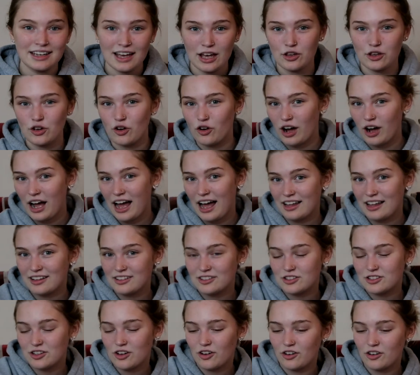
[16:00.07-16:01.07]
get your
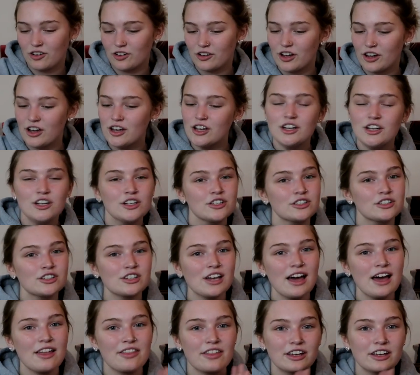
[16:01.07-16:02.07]
hands on. So
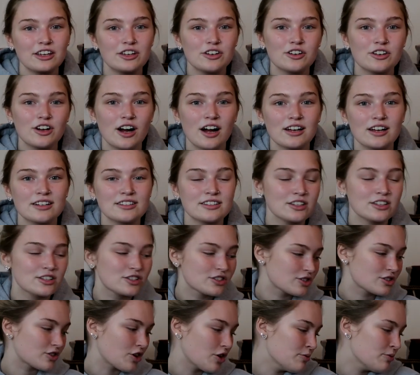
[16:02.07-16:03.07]
yeah, thank you guys
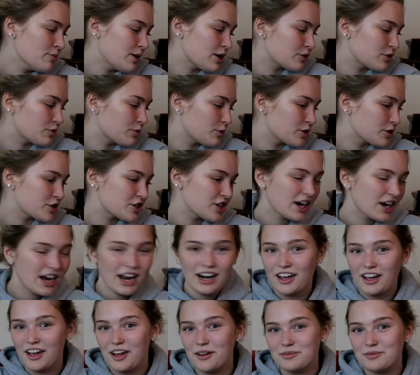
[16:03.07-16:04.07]
so much for watching
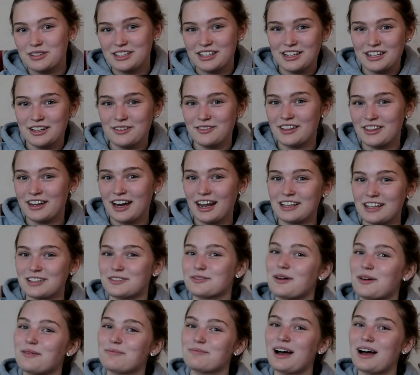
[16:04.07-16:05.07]
and I hope to see you in the next
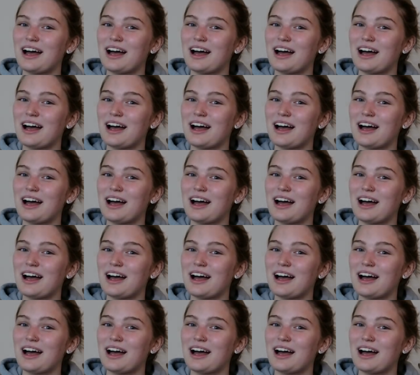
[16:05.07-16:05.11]
one.